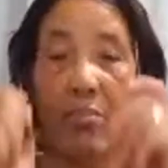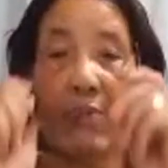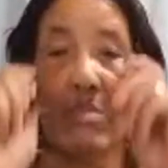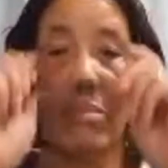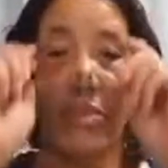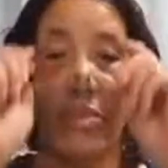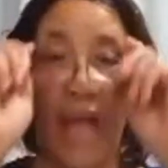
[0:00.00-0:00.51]

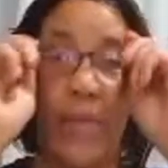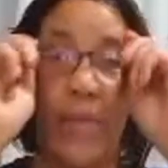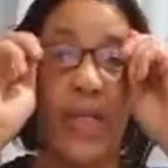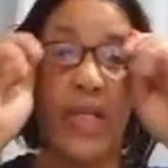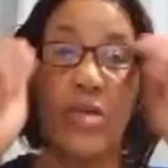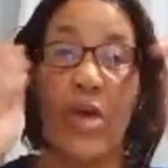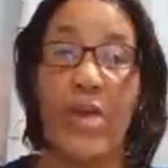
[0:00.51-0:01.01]
damage
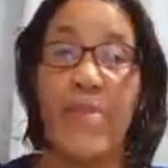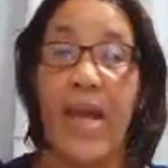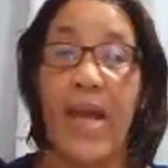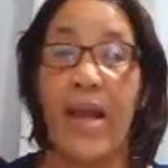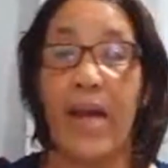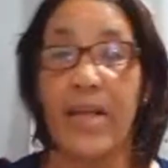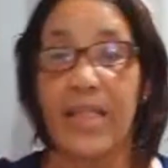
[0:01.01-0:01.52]
is going to be an
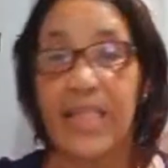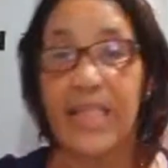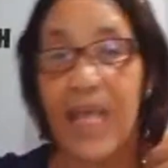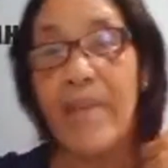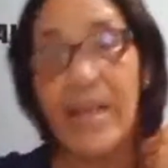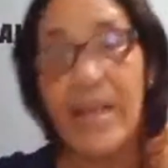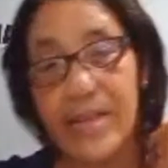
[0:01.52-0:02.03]

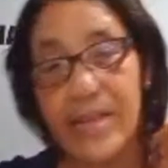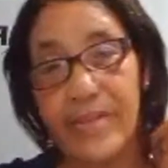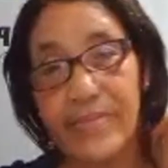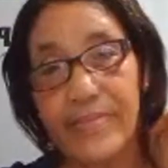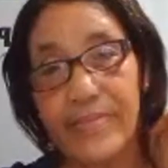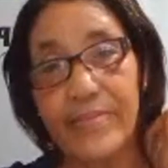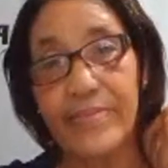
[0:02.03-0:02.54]
understatement
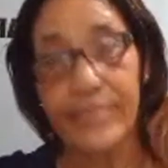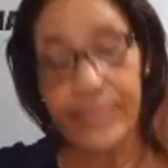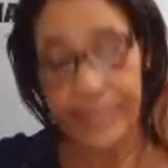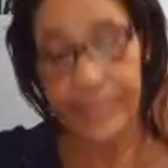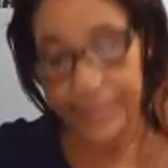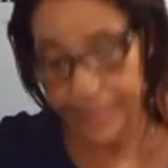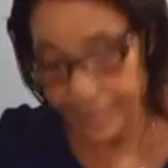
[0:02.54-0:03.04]

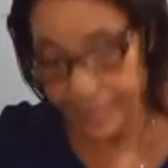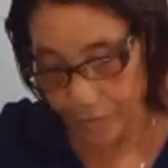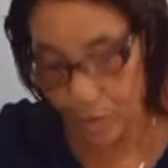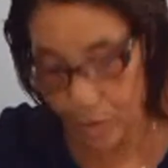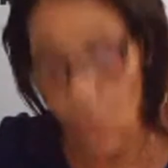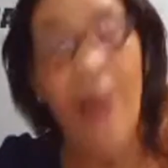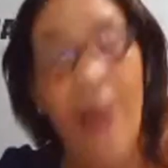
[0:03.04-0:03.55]
to
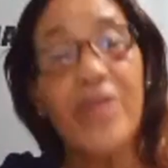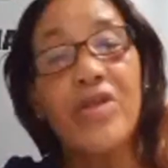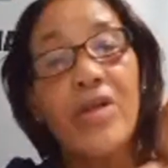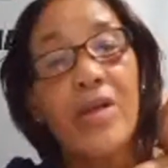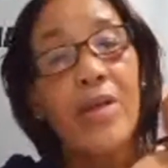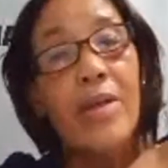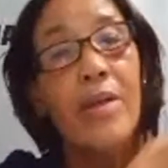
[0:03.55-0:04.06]
what
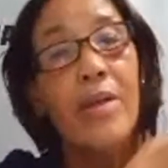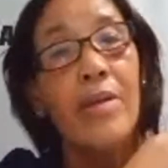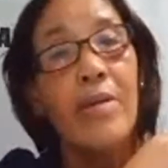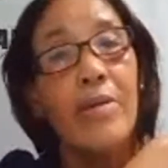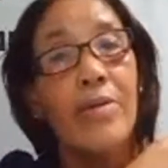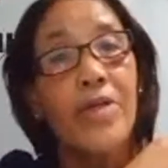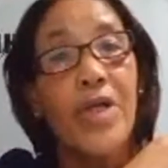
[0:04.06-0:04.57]

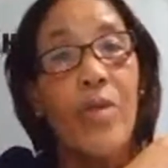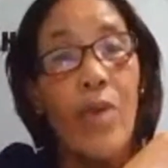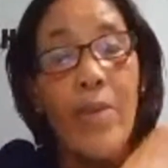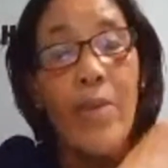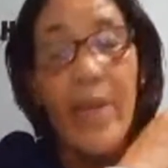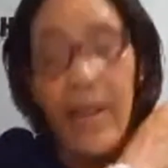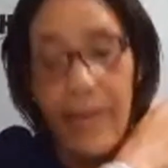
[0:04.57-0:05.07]
she will
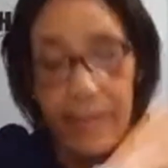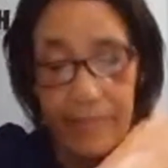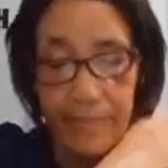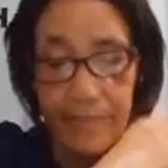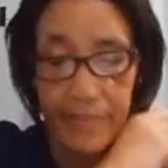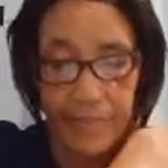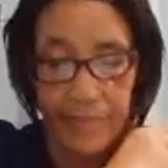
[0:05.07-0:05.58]
be
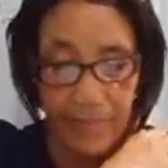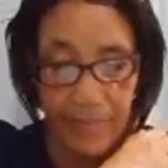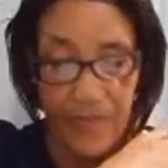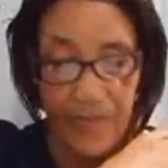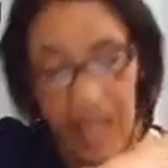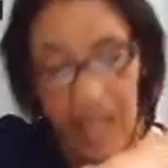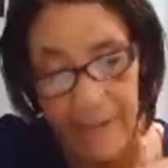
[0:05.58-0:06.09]

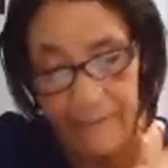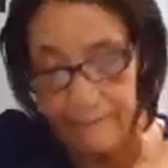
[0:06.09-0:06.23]
feeling.